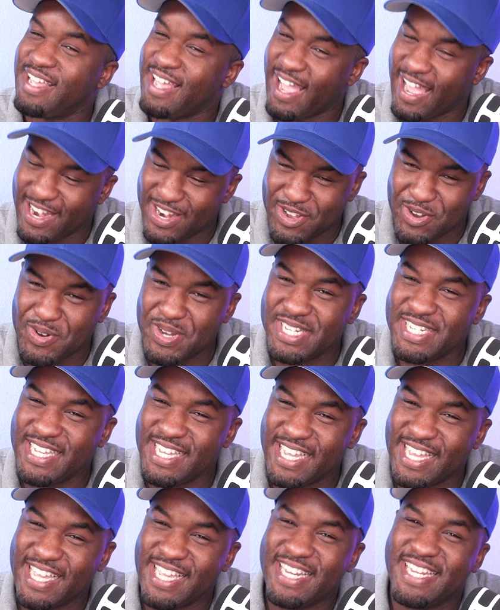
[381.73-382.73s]
I know it
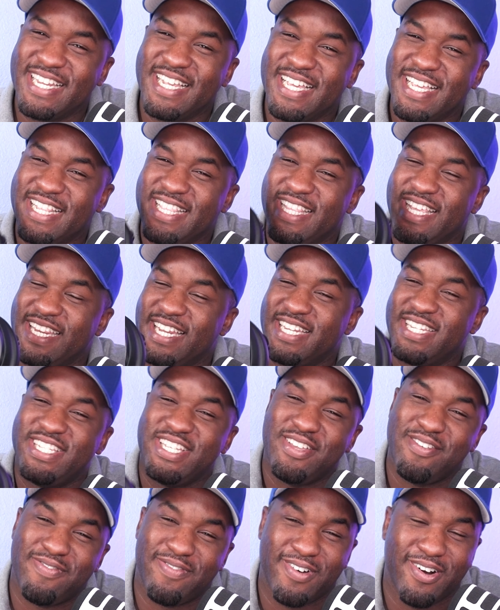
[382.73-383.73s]
did than the
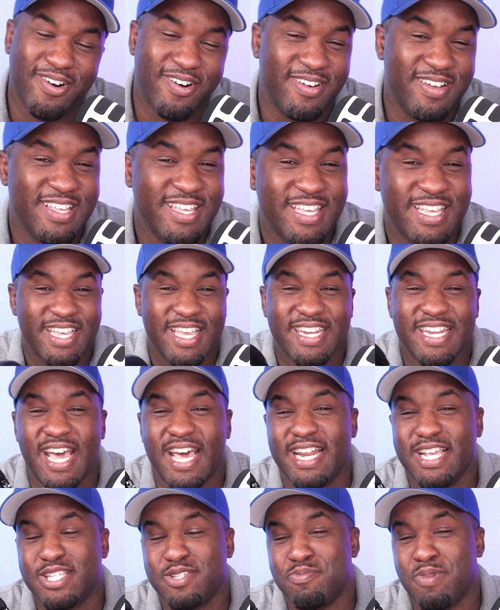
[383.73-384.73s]
default.
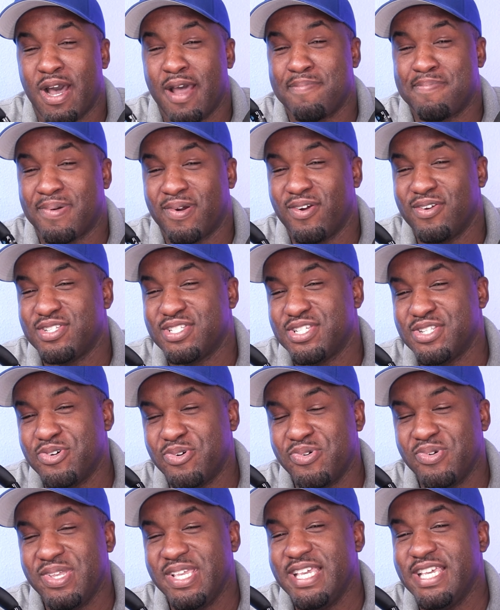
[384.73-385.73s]
That is my
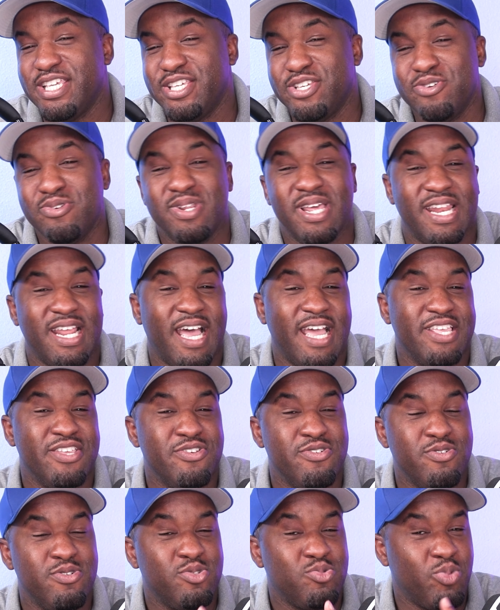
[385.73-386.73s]
personal EQ that I
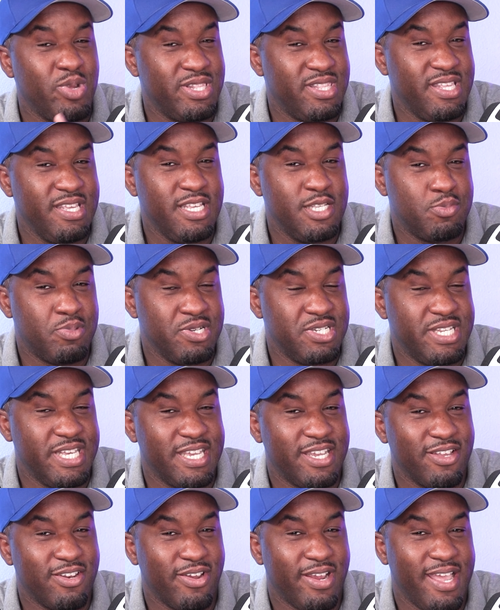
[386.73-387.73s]
use with these
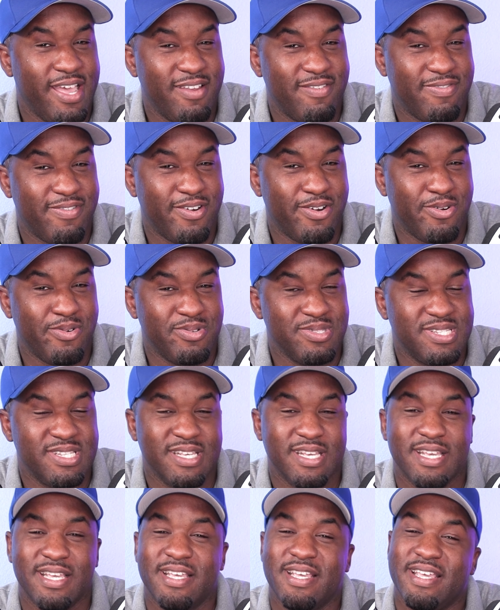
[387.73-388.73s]
particular headphones.
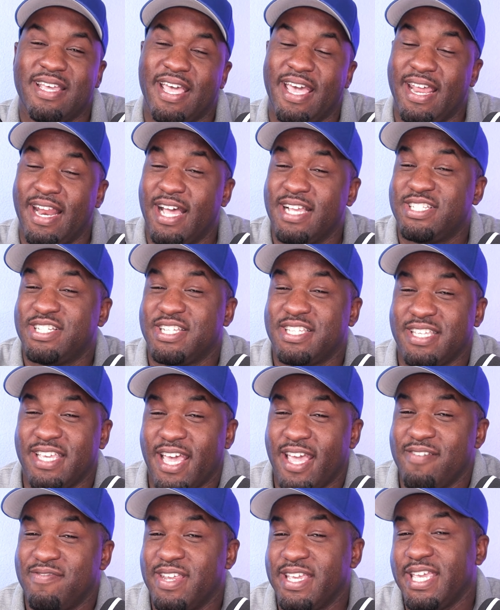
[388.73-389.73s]
And I just
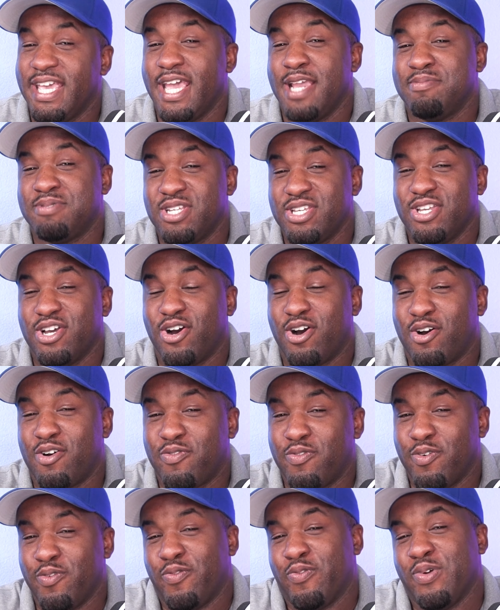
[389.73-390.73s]
gave the game to y'all
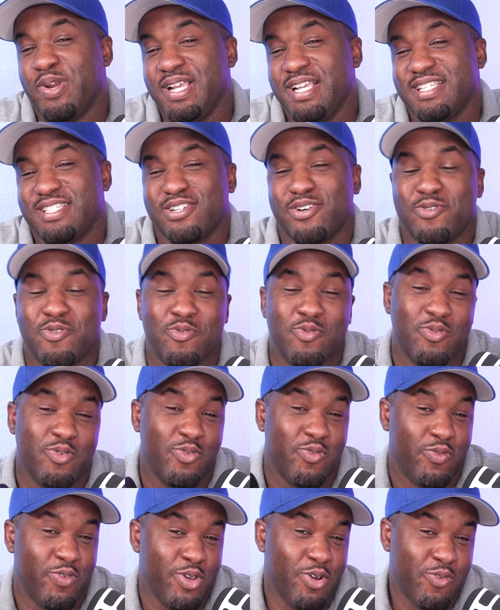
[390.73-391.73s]
for free. So
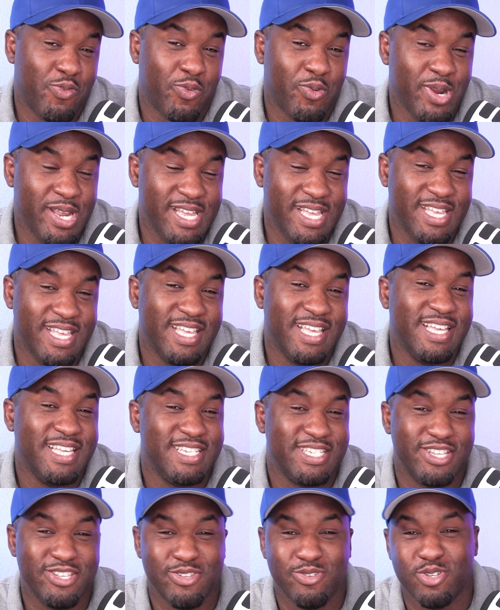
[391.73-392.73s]
feel free
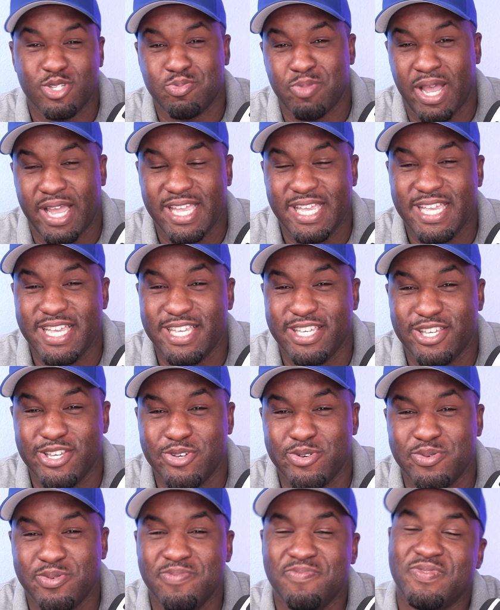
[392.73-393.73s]
to use my
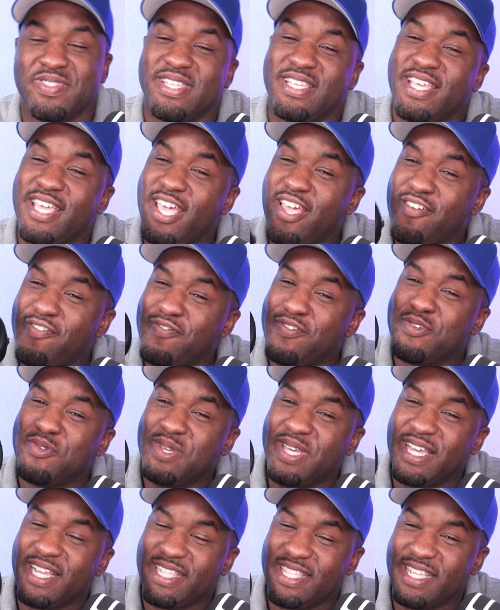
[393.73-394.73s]
EQ if you
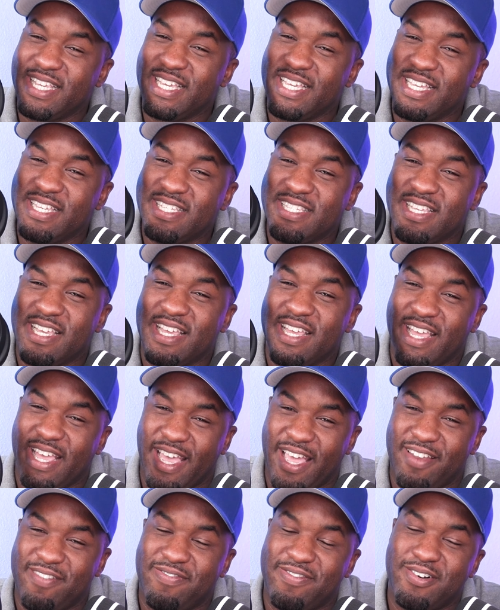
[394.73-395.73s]
get these
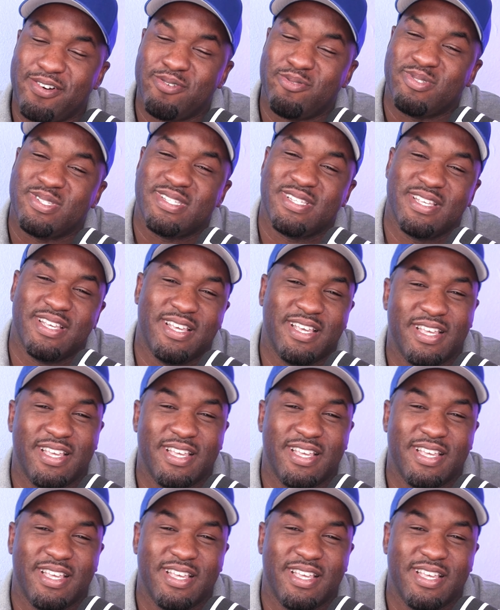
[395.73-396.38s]
headphones.